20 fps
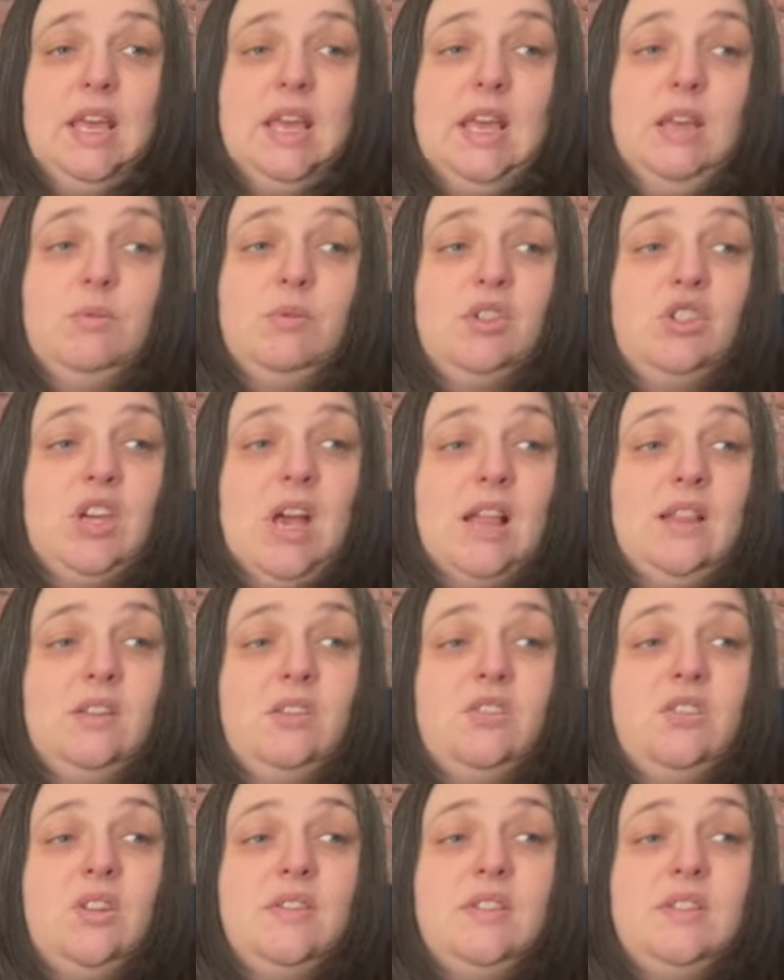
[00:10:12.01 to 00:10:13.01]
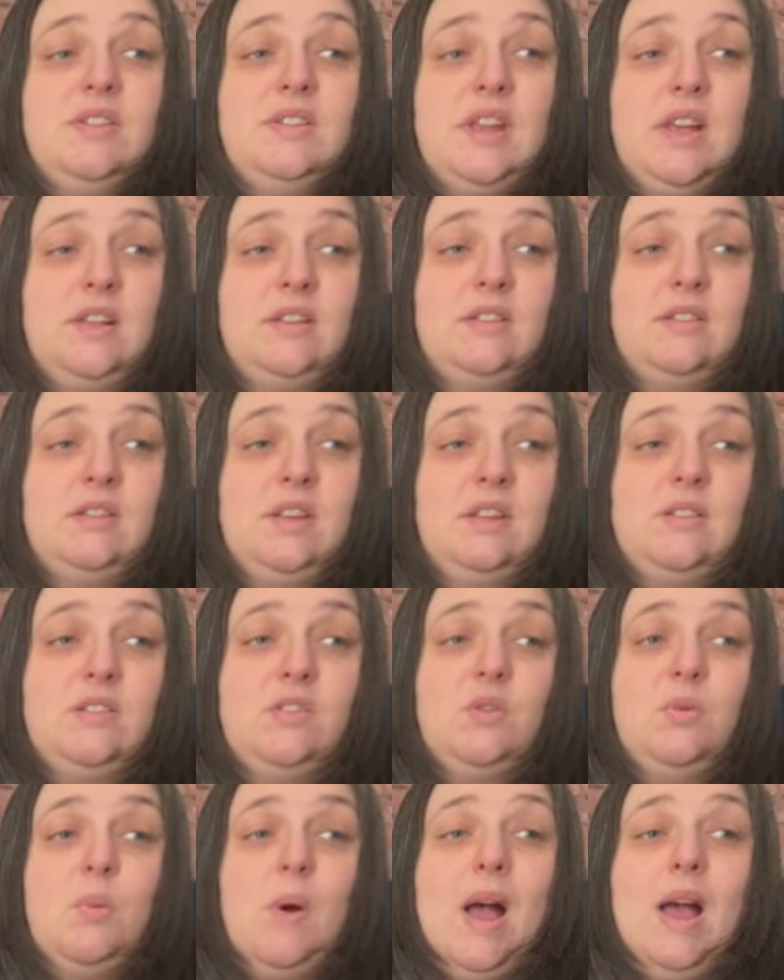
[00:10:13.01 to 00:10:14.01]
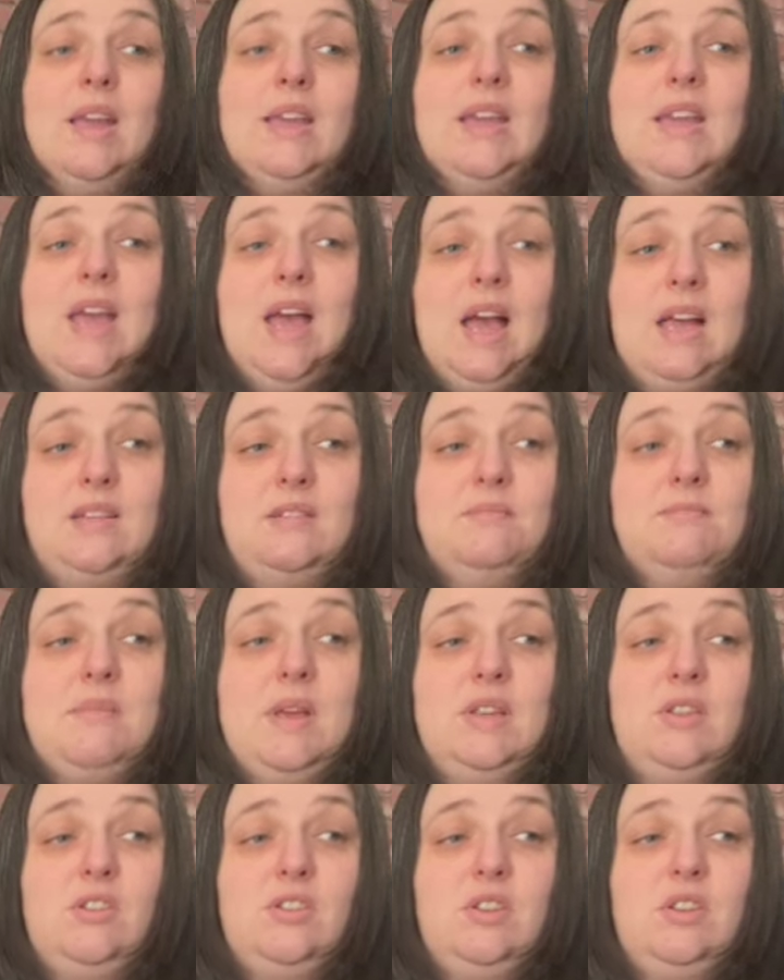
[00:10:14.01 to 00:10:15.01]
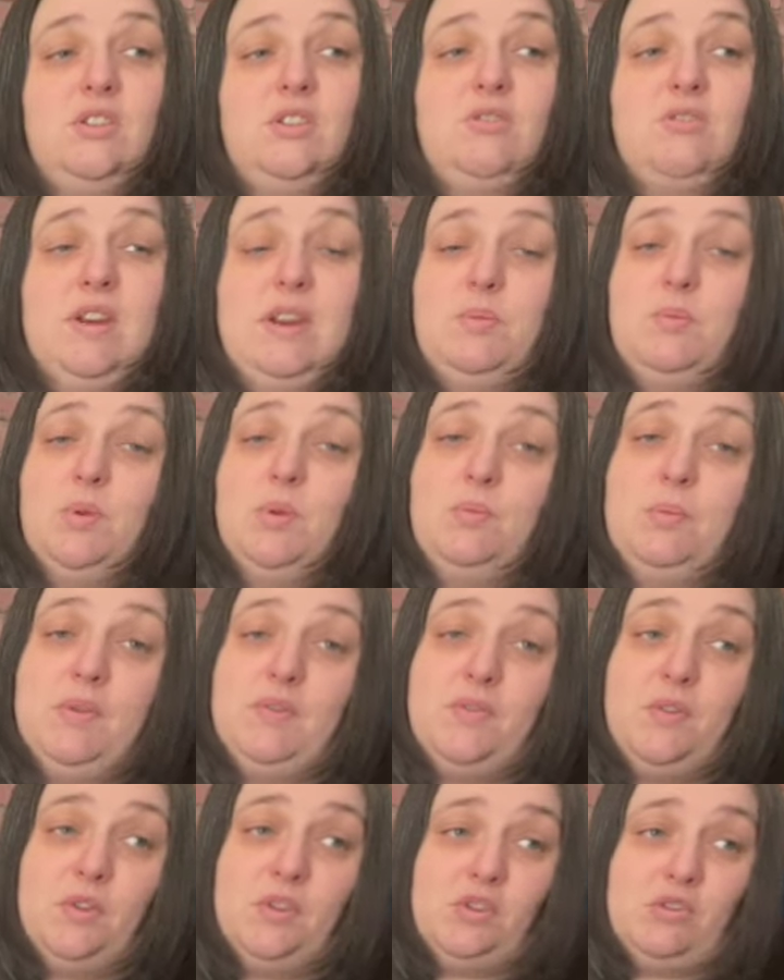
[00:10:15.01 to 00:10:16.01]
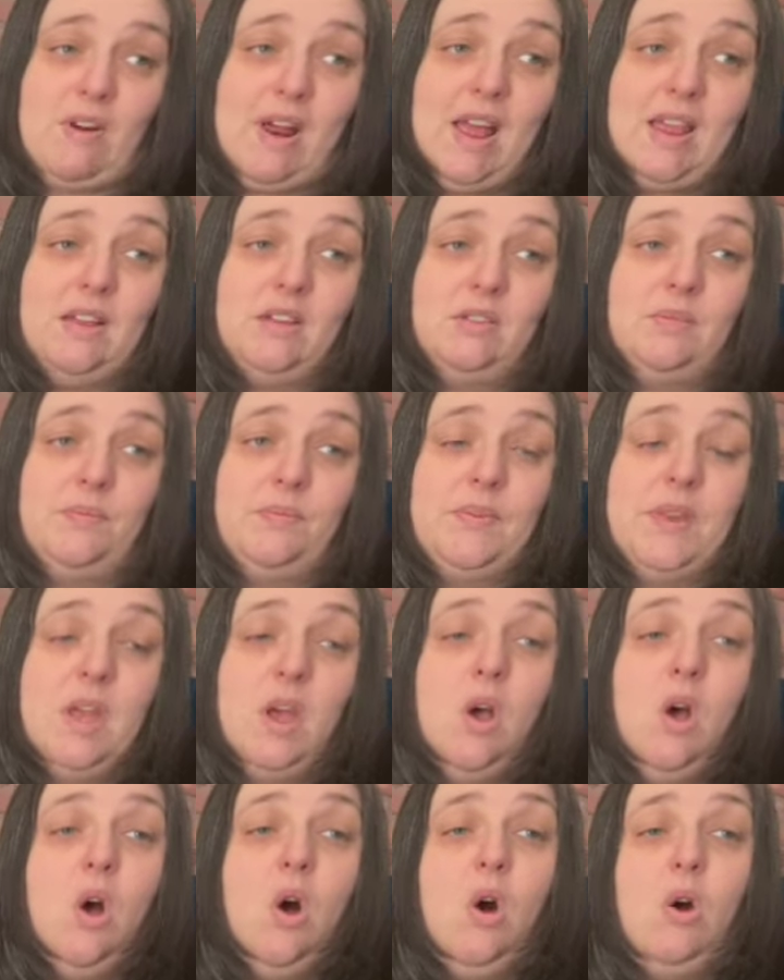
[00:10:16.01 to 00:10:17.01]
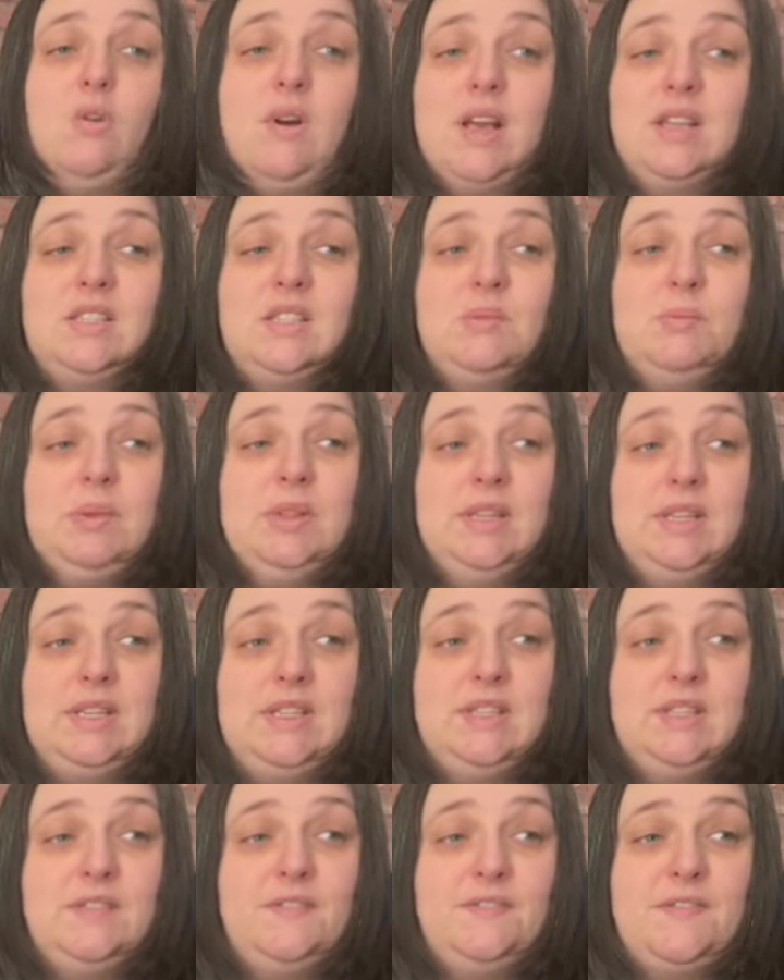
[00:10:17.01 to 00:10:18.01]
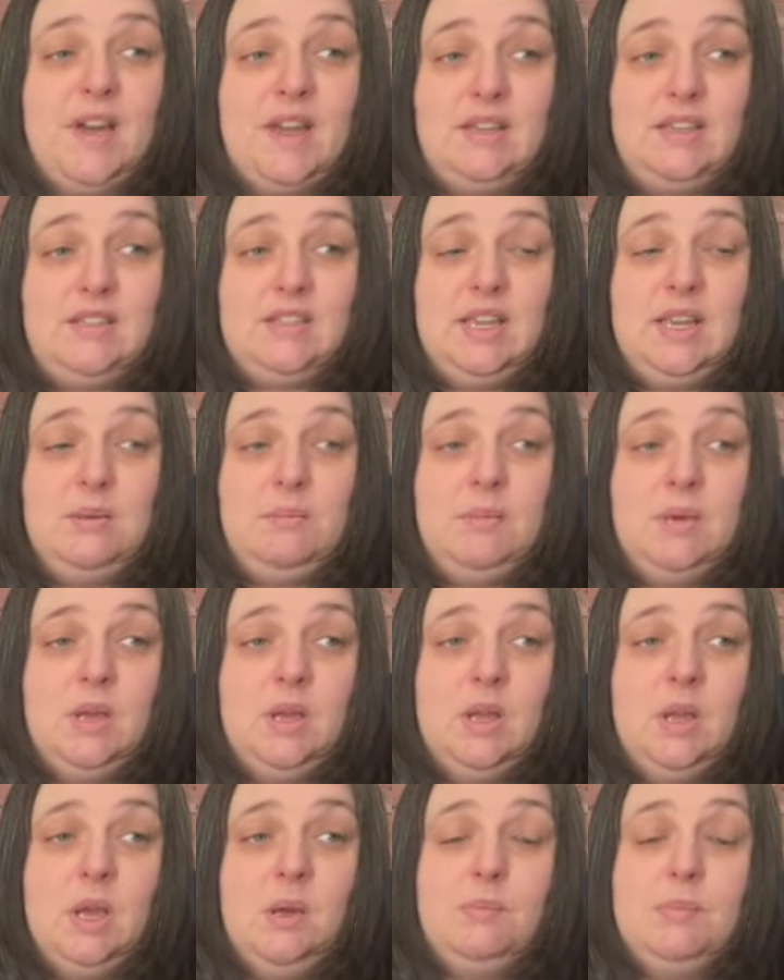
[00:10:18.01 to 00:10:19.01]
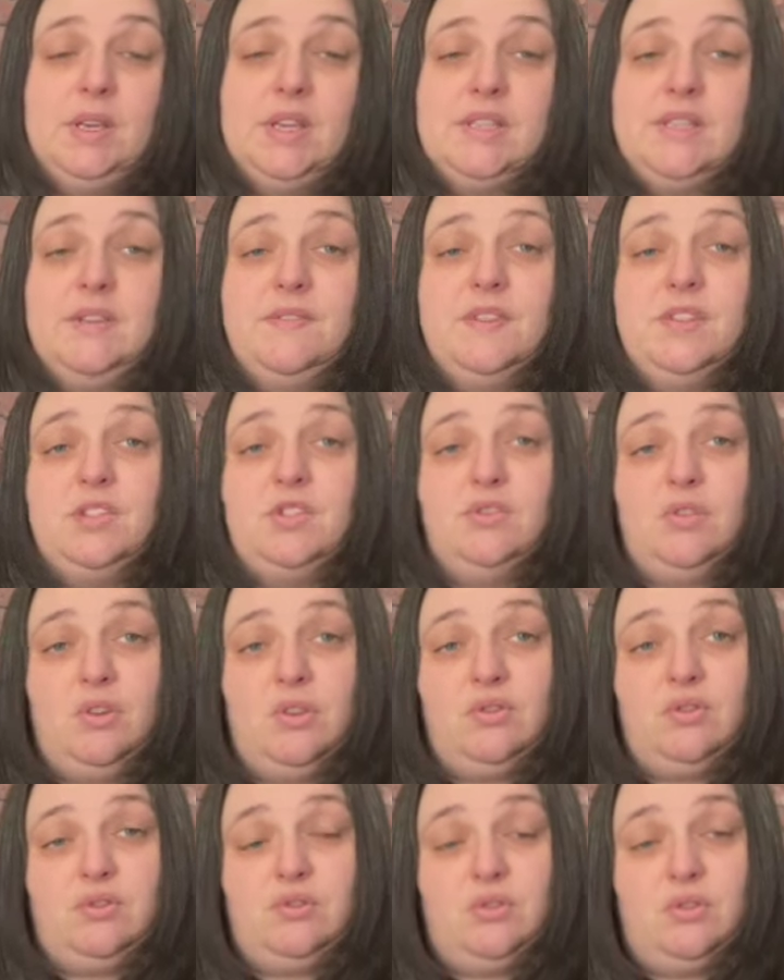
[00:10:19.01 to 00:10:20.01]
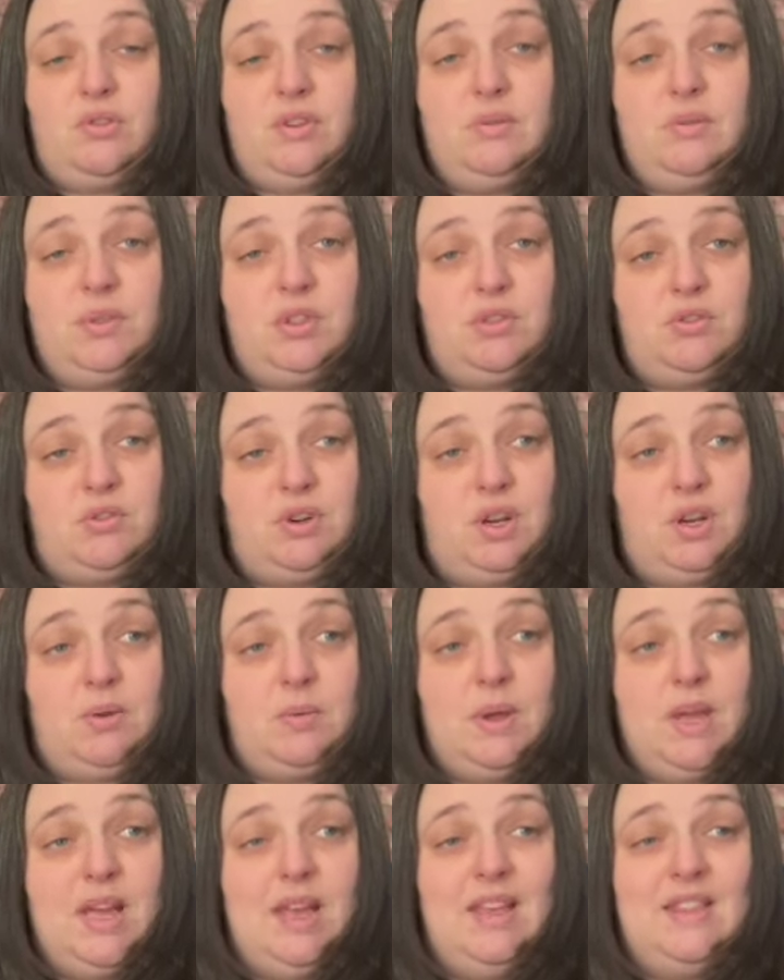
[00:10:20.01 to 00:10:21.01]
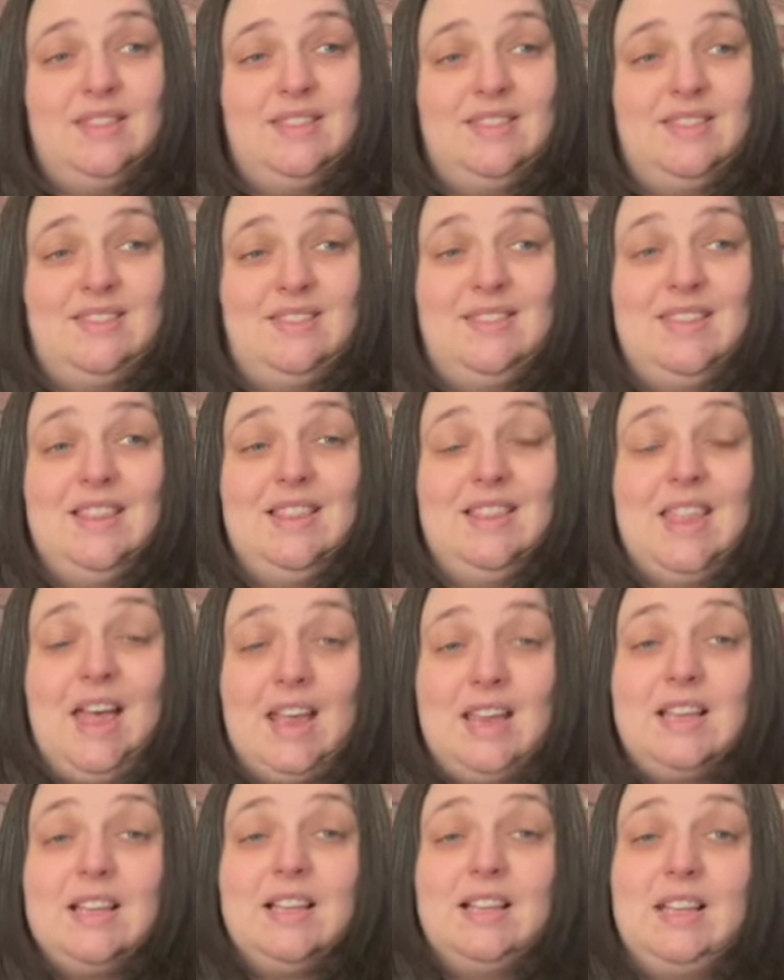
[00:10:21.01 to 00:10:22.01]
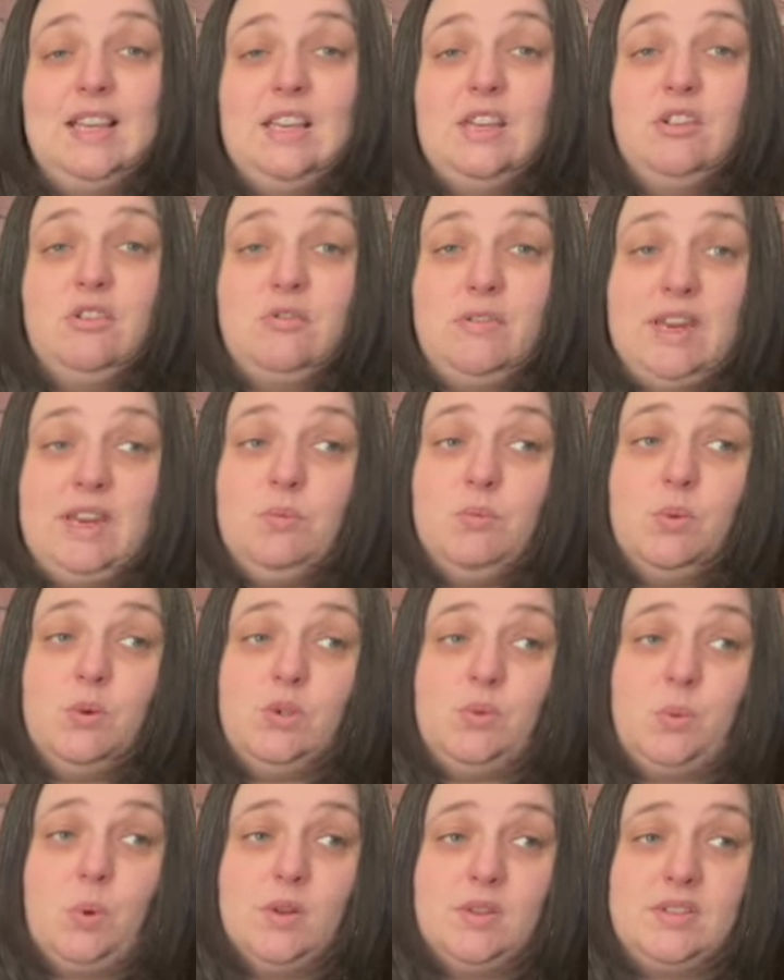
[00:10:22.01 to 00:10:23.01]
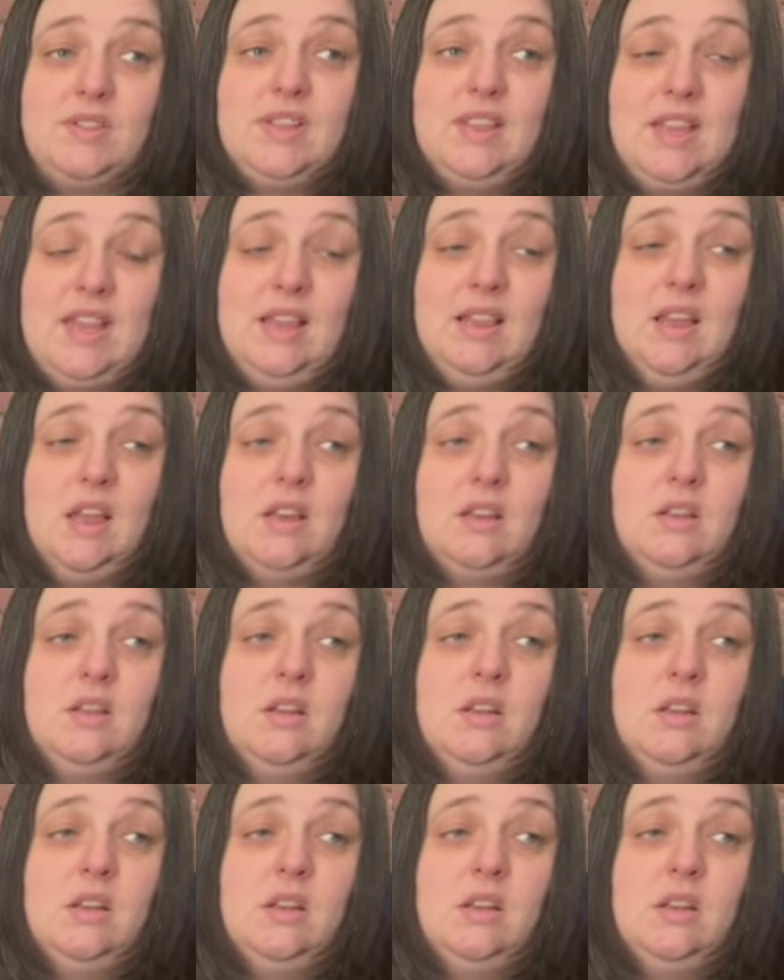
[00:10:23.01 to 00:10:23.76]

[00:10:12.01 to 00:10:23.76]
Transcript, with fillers: he was challenged on the stand as to why he hadn't mentioned Greenwood before trial, or asked the police to find him, because if his tr- story was true, likely Greenwood was the killer.